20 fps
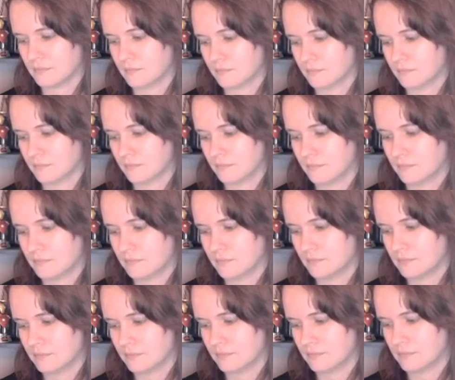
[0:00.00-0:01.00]

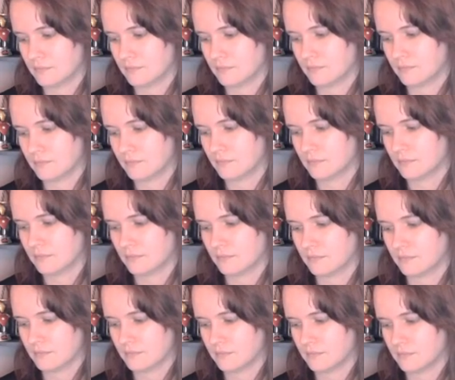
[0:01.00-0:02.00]

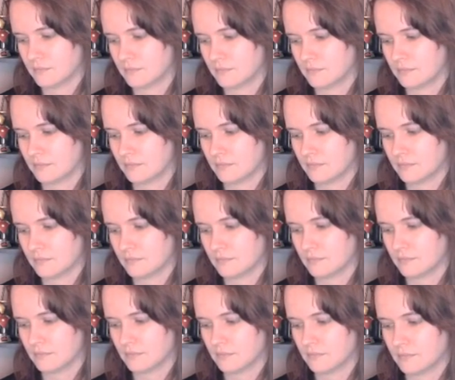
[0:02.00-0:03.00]

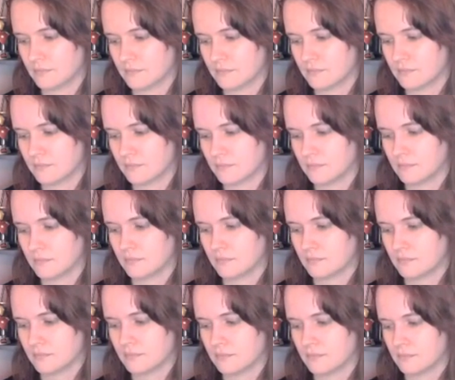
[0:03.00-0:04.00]

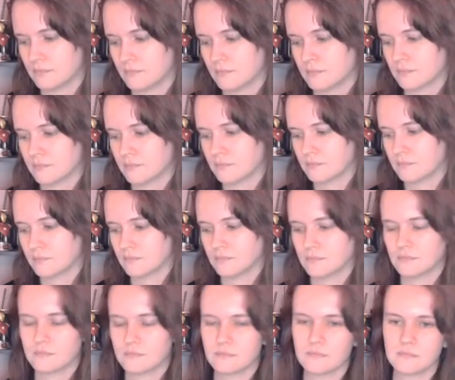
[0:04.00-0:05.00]

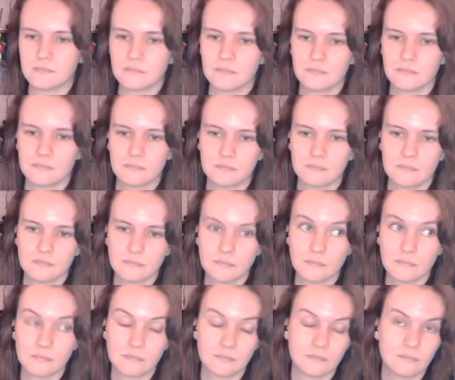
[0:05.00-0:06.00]

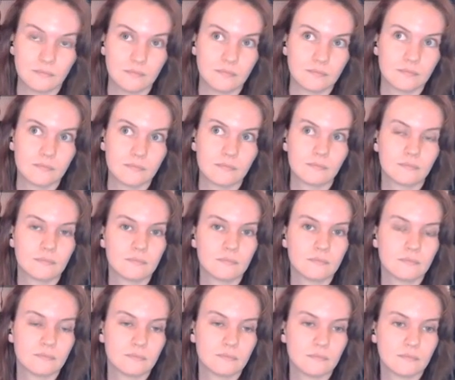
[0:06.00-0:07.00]

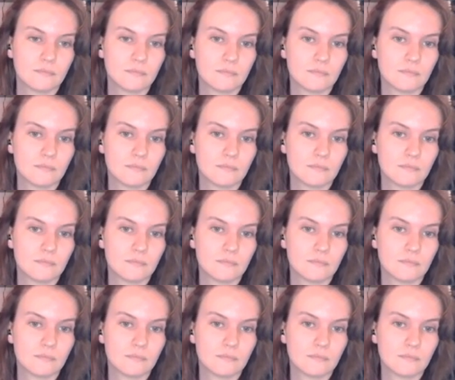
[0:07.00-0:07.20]
(silent)